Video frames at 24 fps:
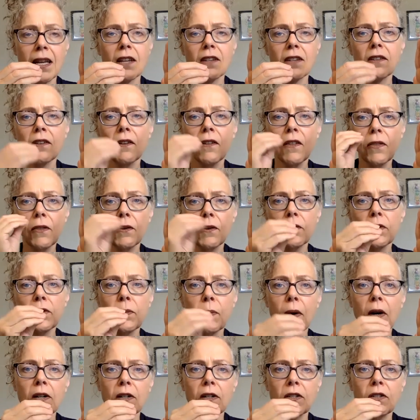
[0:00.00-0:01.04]
so that those
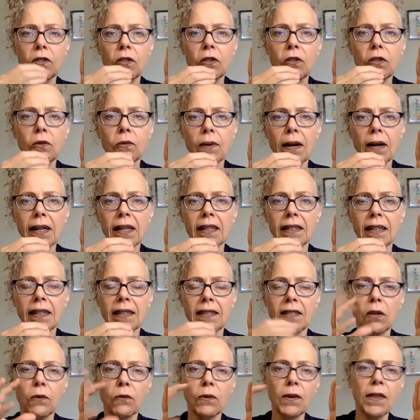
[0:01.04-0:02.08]
parts do
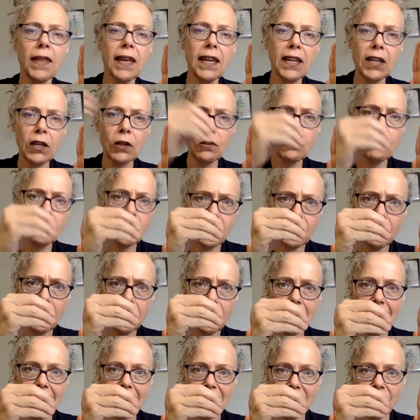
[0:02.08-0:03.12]
recognize that when they do
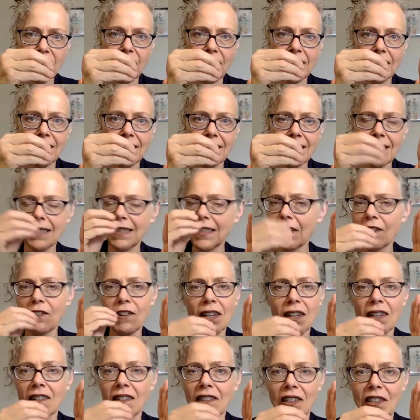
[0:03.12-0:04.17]
get activated, that they're
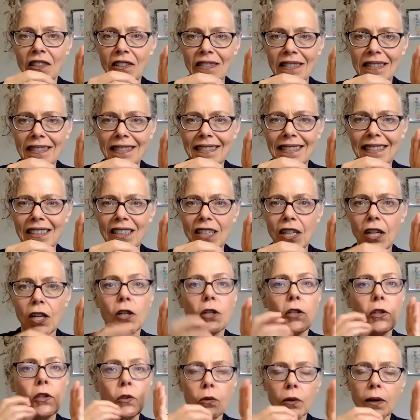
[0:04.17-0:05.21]
not alone.
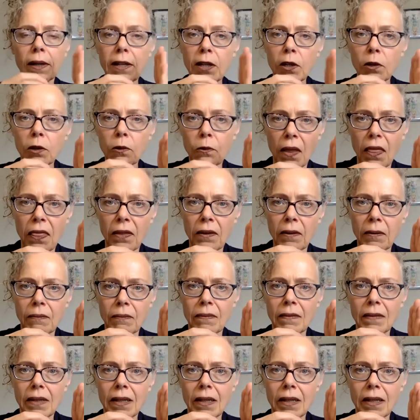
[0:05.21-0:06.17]
You are here with them